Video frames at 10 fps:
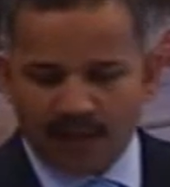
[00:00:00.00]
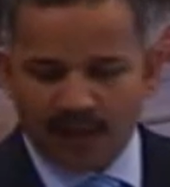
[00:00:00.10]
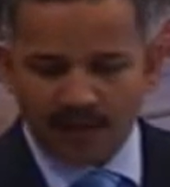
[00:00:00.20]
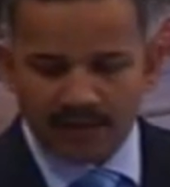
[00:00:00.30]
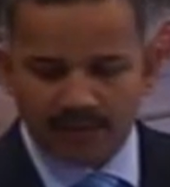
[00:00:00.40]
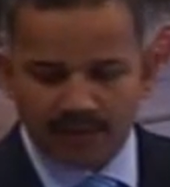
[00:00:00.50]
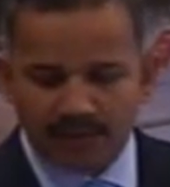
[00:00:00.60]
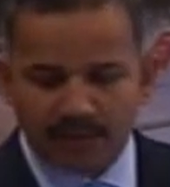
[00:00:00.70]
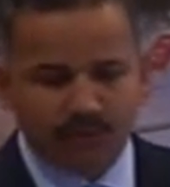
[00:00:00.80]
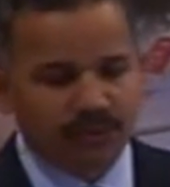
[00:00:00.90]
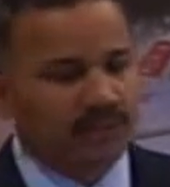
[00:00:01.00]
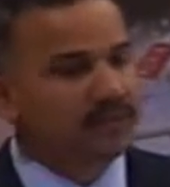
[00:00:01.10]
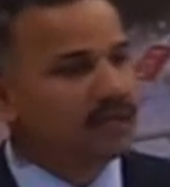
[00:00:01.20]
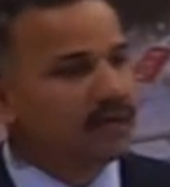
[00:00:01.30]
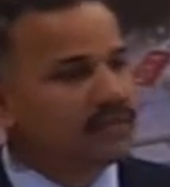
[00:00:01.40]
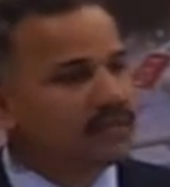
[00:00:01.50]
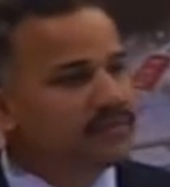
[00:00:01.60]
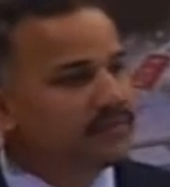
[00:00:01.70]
And from 2000 onwards,